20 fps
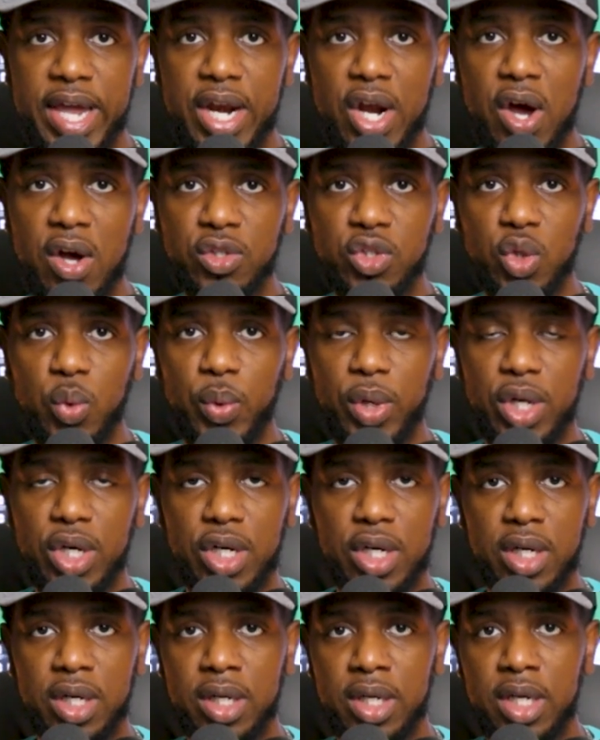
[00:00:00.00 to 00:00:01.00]
and also we're
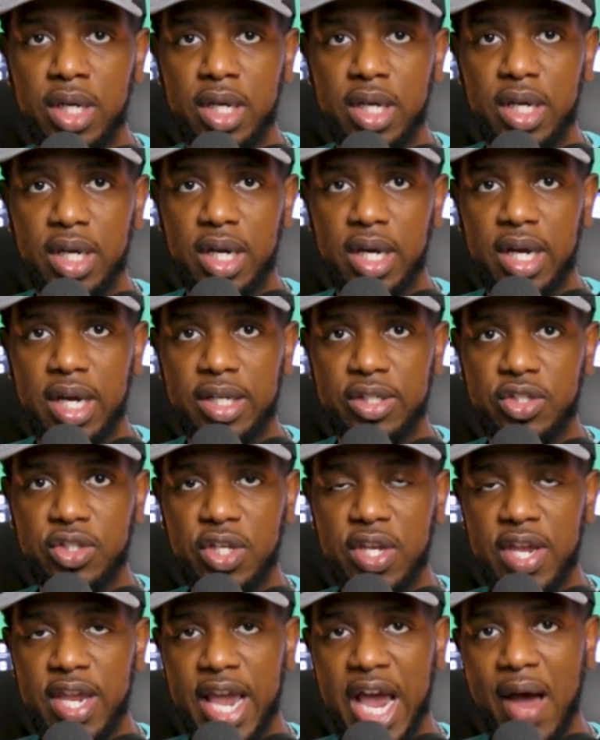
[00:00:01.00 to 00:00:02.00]
gonna
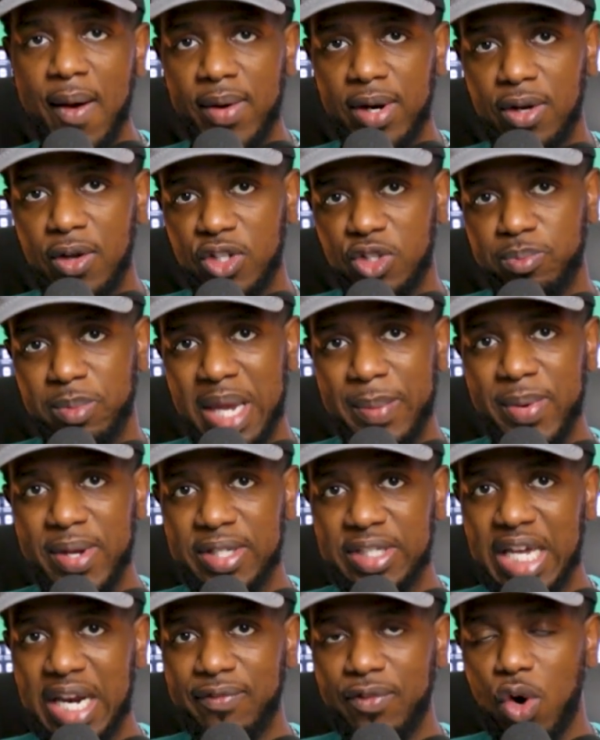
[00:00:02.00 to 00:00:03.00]
see how it looks maybe
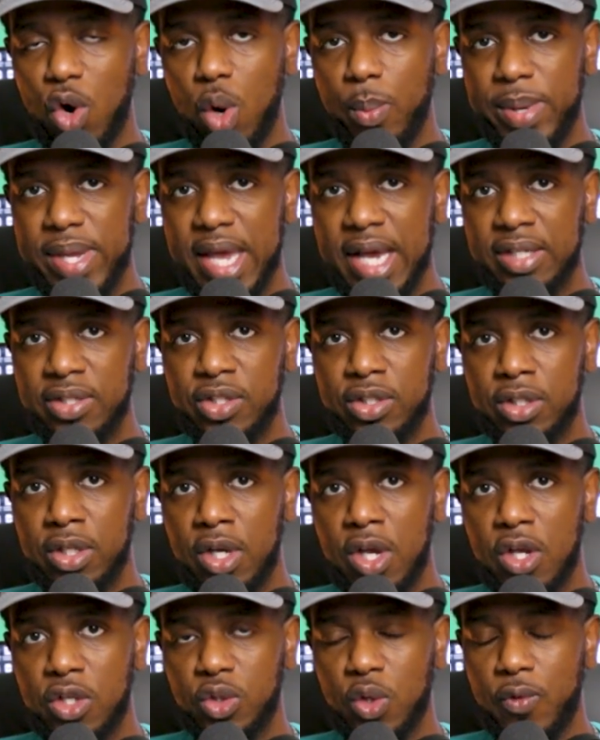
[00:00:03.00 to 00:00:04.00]
inside of OBS.
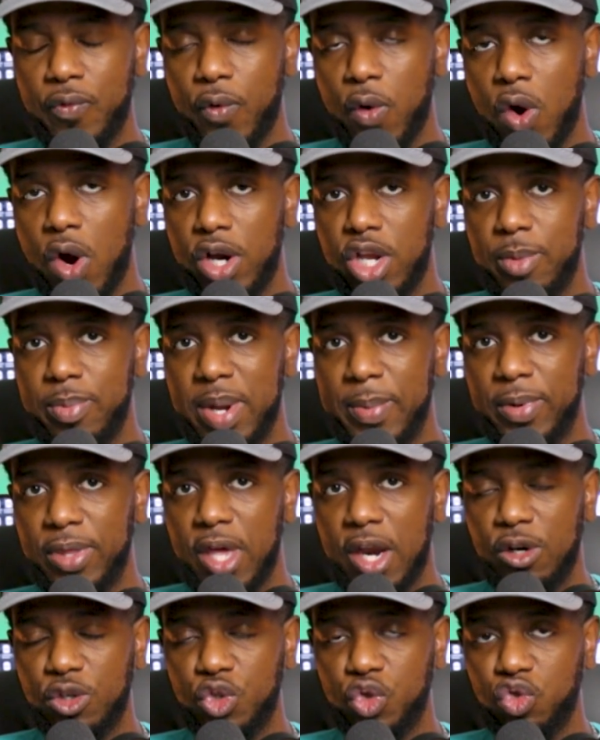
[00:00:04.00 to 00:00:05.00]
So for all you people
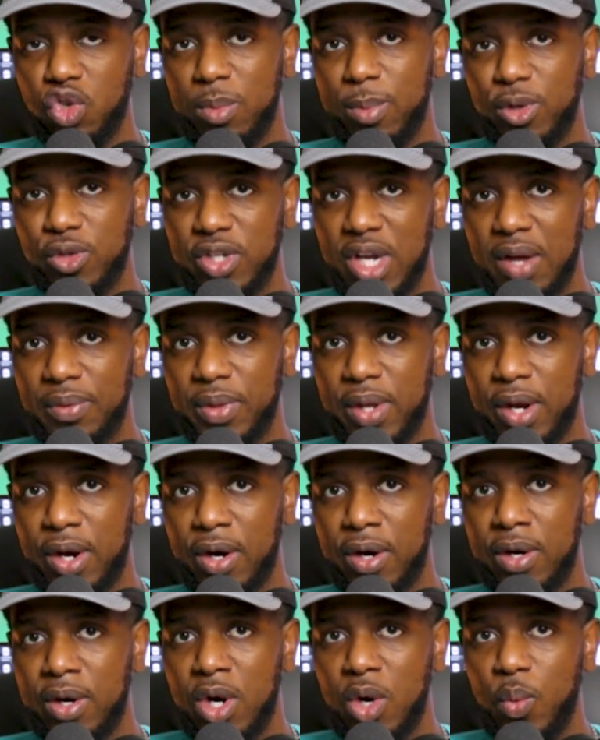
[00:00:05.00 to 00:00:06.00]
that are streamers out
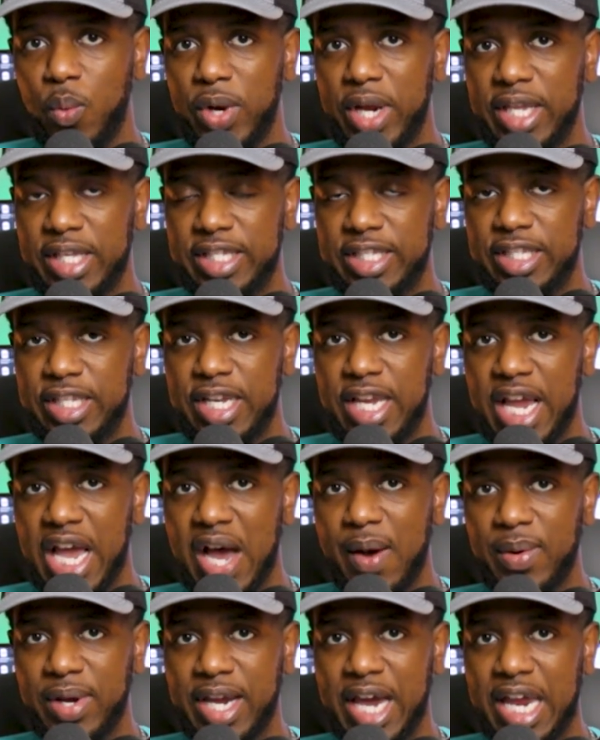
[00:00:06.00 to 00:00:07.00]
there, we can see
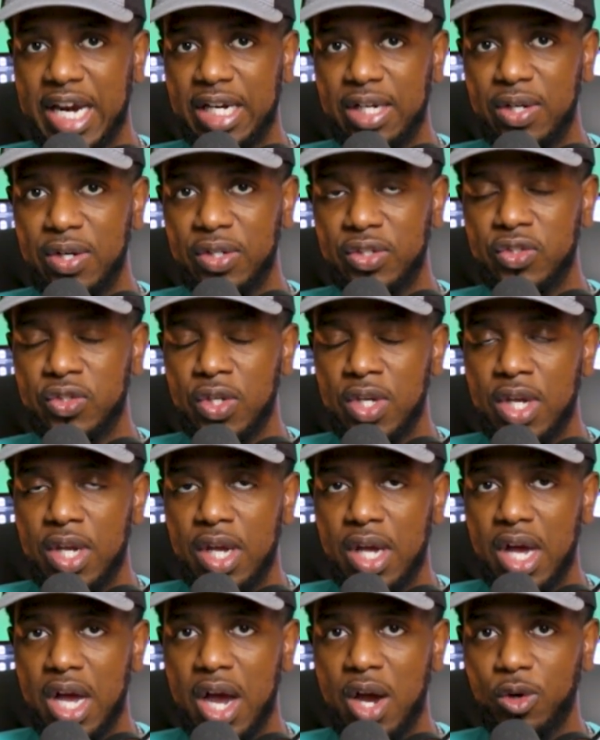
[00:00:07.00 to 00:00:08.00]
how it kind of looks
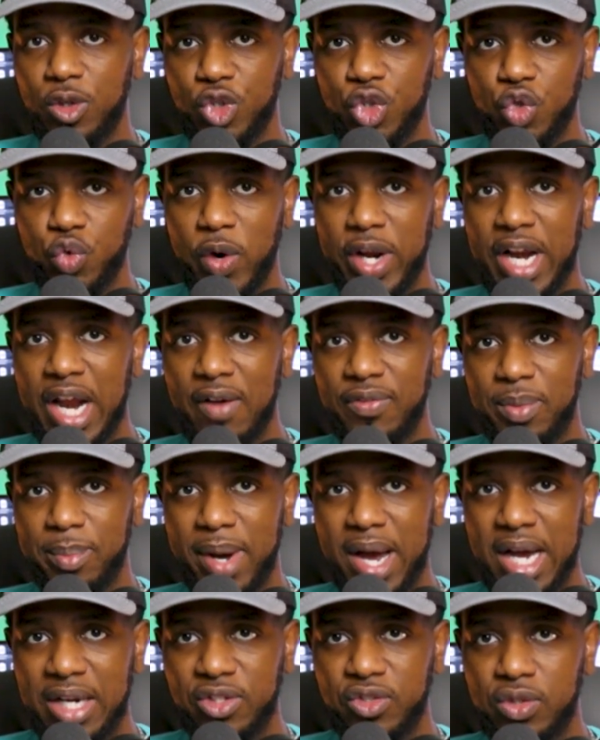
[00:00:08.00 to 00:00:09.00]
straight out of the
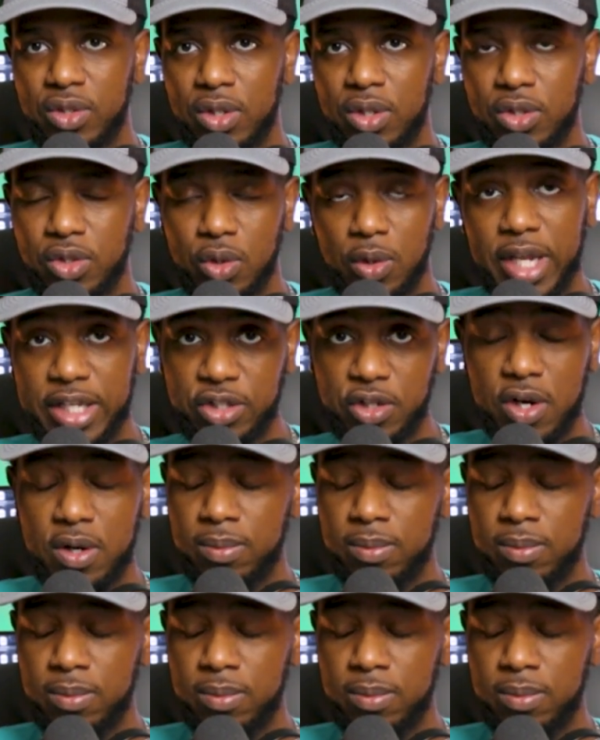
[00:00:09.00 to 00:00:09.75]
box. So let's go.